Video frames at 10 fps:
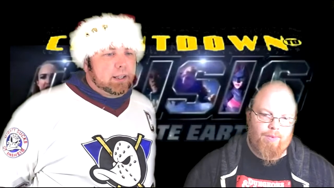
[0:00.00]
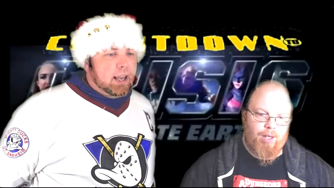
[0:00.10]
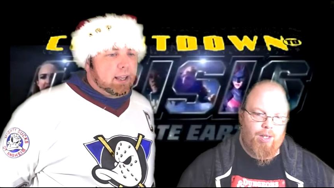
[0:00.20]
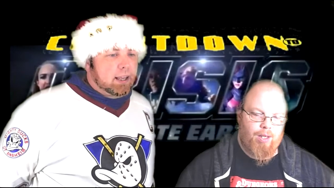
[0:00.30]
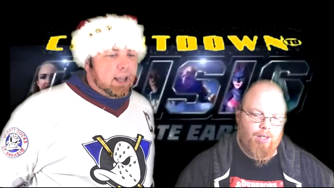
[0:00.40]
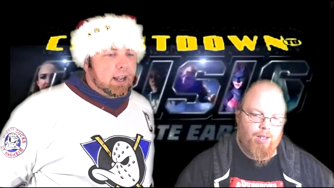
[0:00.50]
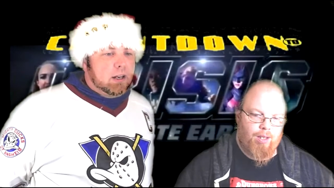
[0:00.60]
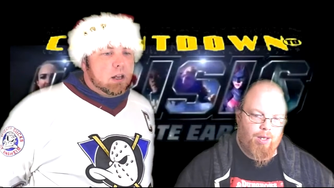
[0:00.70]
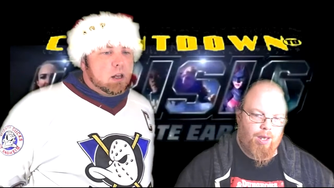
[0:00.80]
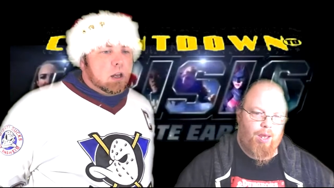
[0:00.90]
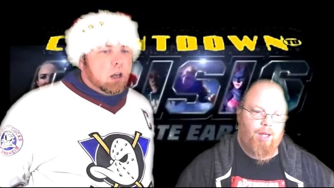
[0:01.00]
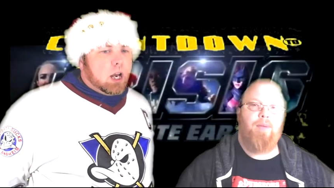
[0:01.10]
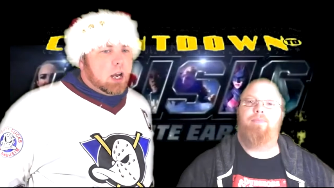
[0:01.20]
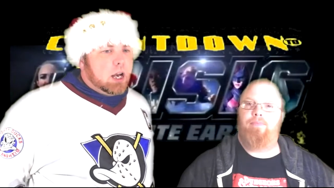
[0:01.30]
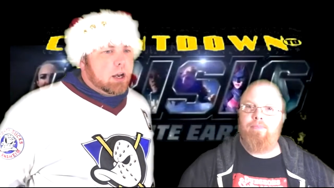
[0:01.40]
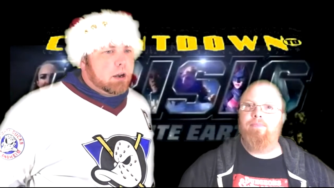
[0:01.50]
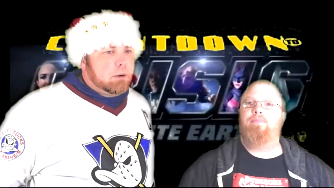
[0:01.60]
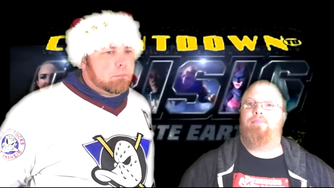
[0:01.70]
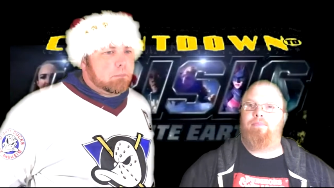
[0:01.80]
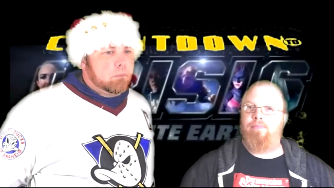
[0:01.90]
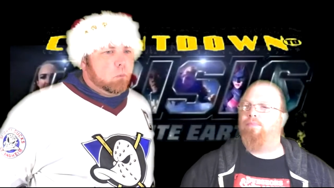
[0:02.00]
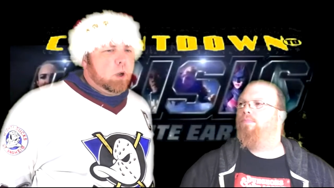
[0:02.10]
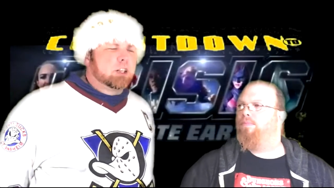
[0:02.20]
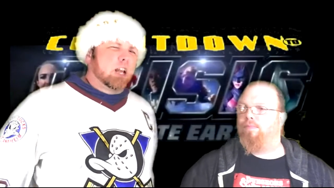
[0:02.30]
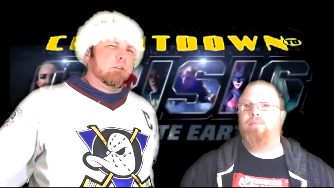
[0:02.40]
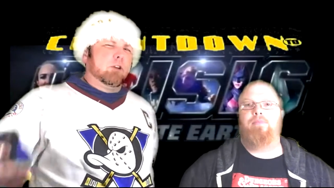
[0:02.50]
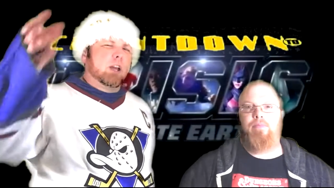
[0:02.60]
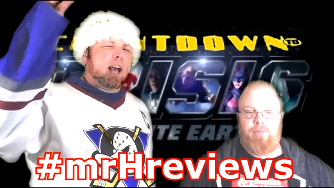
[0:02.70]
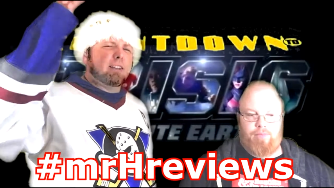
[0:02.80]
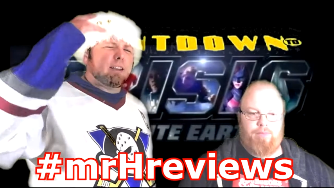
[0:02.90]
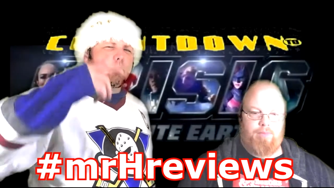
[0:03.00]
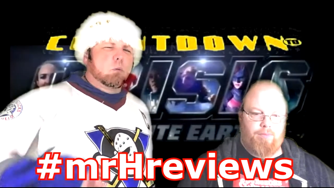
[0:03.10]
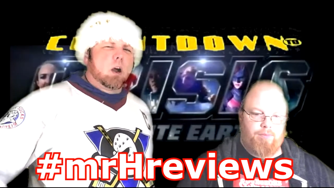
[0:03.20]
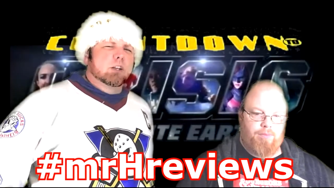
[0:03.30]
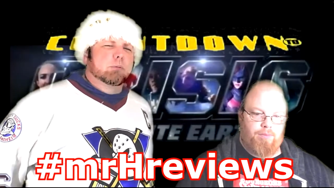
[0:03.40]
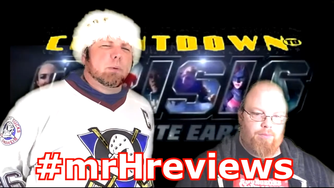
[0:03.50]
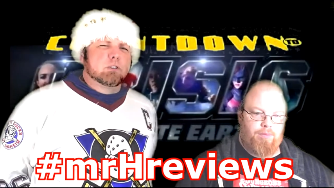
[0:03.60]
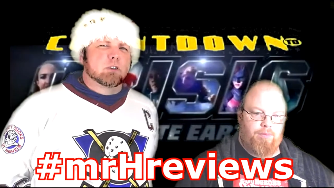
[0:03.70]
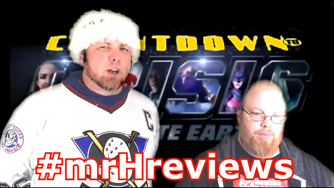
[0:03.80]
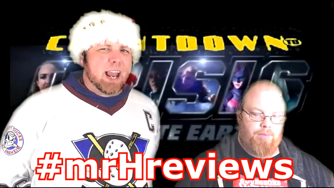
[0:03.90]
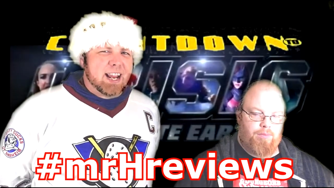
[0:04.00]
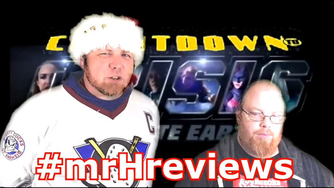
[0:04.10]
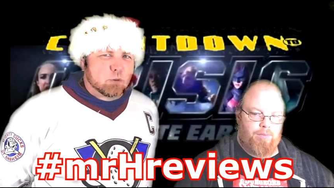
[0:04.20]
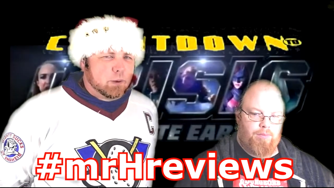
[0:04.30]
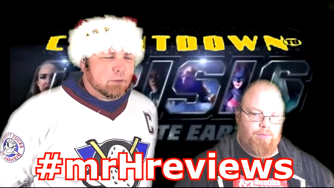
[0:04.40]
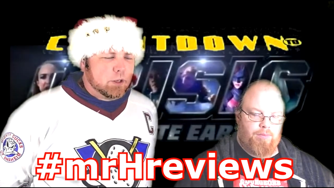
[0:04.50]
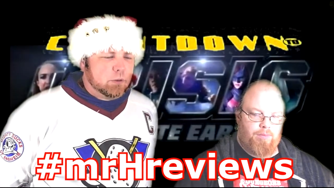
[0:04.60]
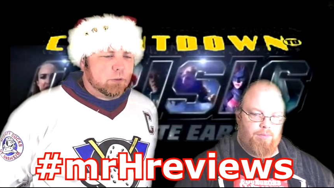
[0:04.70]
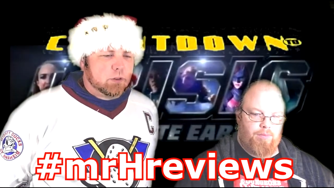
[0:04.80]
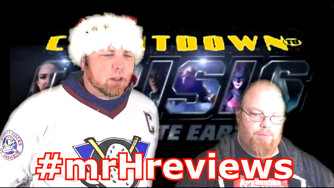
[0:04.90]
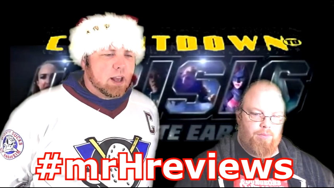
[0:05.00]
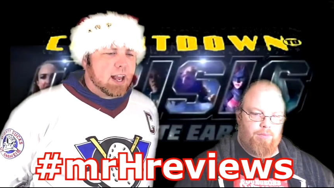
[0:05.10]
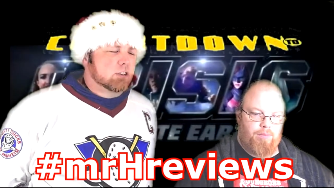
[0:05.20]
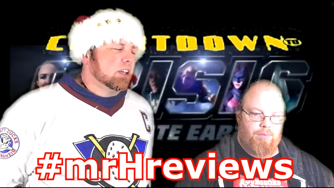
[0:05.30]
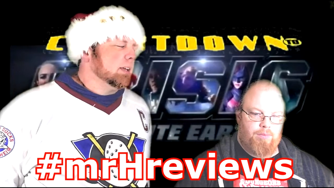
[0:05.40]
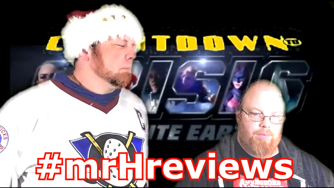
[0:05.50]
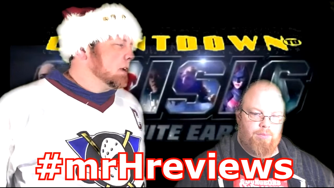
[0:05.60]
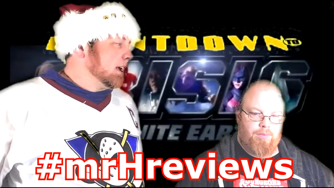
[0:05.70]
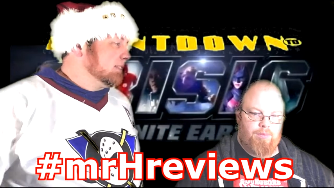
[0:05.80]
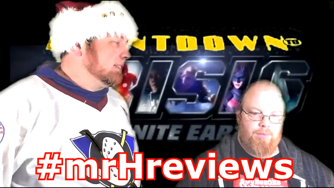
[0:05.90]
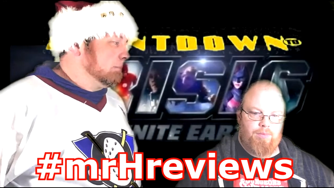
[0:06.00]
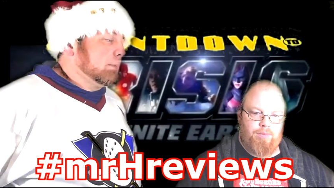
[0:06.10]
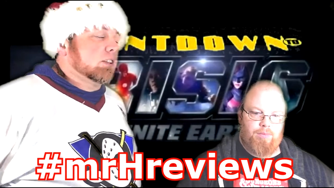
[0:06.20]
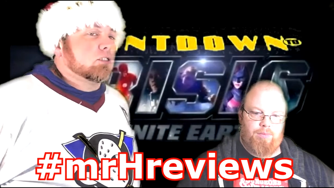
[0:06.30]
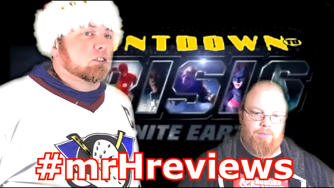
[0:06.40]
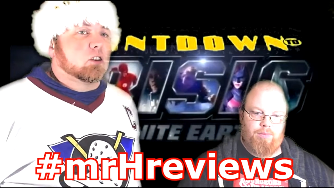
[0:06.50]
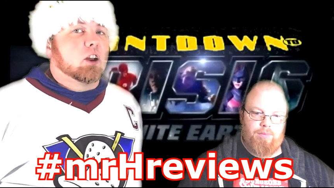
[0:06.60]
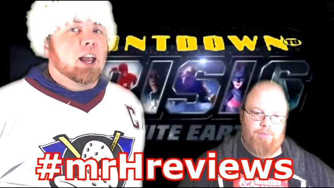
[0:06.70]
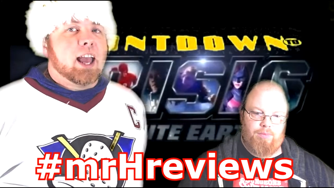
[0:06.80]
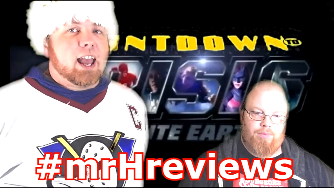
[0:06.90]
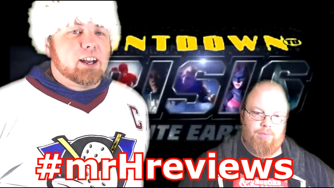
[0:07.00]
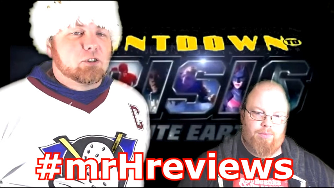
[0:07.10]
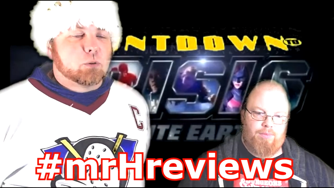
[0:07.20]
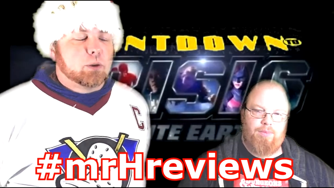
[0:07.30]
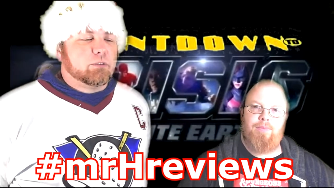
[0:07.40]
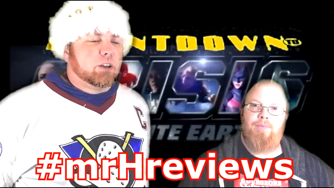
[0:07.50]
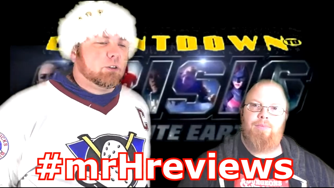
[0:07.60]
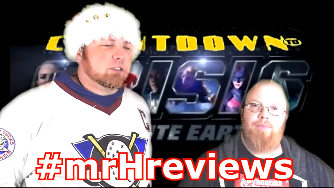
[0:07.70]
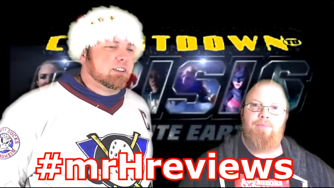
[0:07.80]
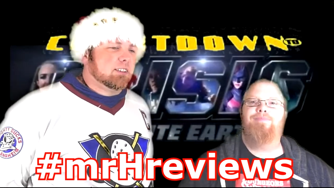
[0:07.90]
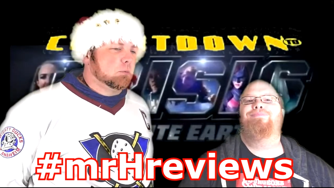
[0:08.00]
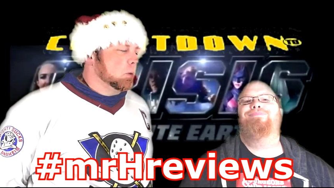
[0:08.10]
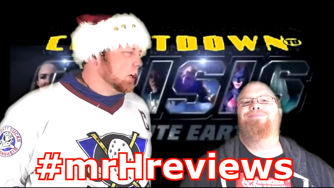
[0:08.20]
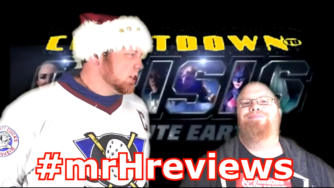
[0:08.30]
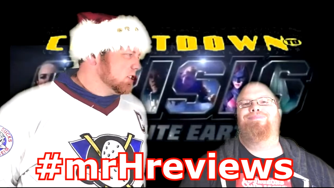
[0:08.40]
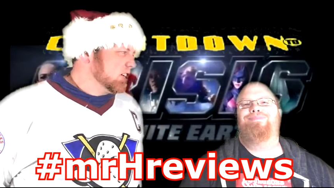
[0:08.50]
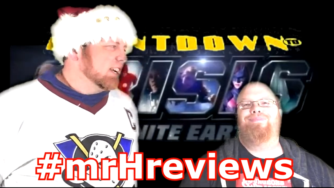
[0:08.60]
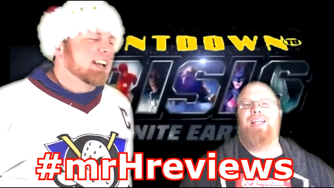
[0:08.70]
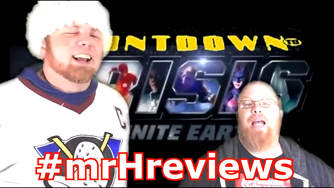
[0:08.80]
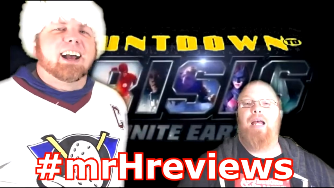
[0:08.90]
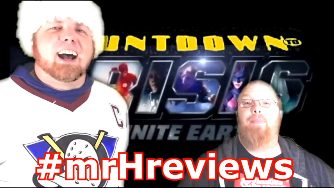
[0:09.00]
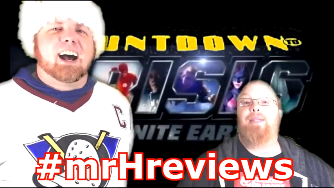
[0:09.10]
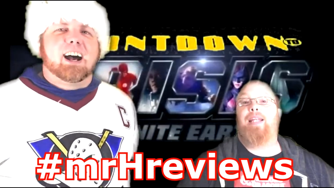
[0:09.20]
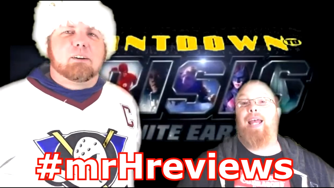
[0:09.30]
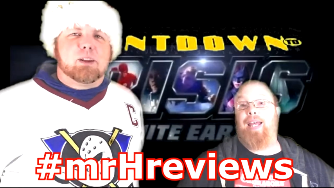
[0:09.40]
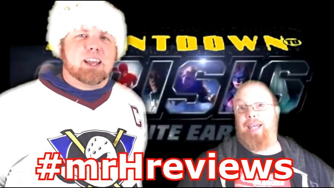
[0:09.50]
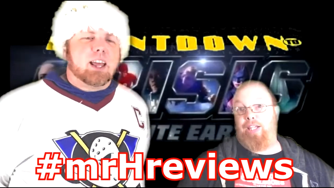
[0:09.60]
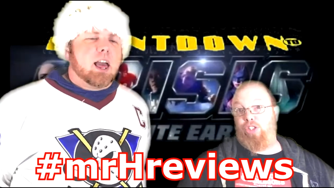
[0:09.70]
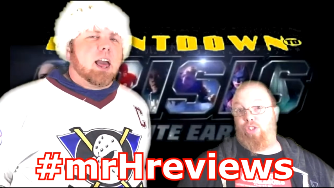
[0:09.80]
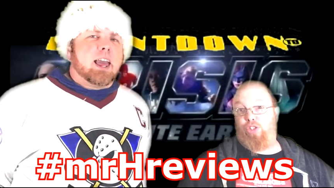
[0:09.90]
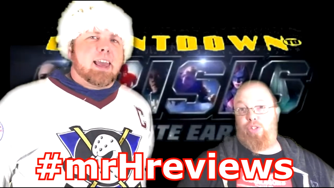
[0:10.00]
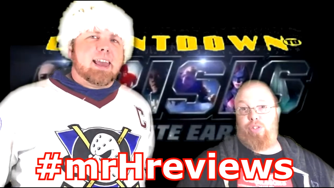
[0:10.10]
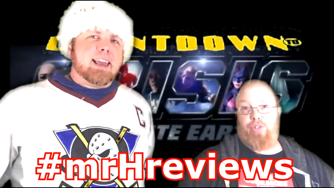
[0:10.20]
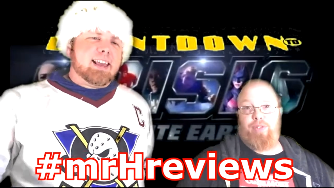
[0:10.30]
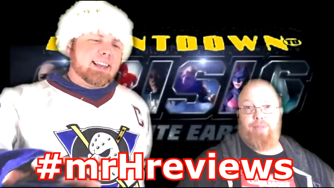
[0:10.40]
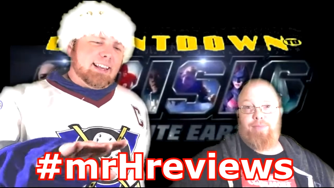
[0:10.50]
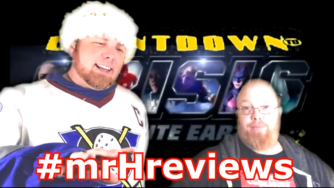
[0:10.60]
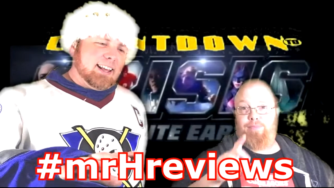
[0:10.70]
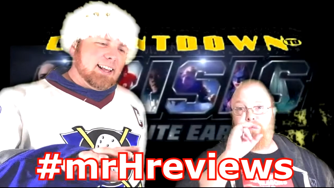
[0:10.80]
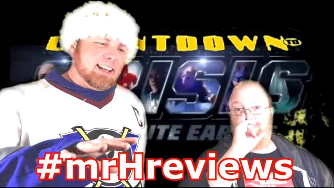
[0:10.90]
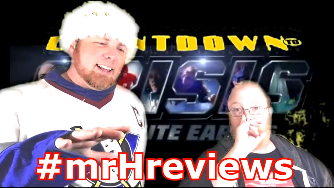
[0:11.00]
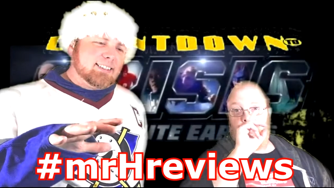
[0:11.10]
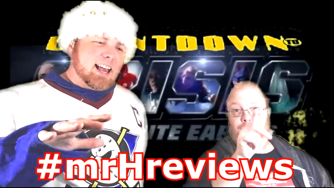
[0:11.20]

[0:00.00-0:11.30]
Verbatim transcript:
Speaker 1: Kate Kane. Which, if you guys ever watch Mr. H Reviews, actually he pronounces it Mr. H Reviews since he's British. Mr. H. He is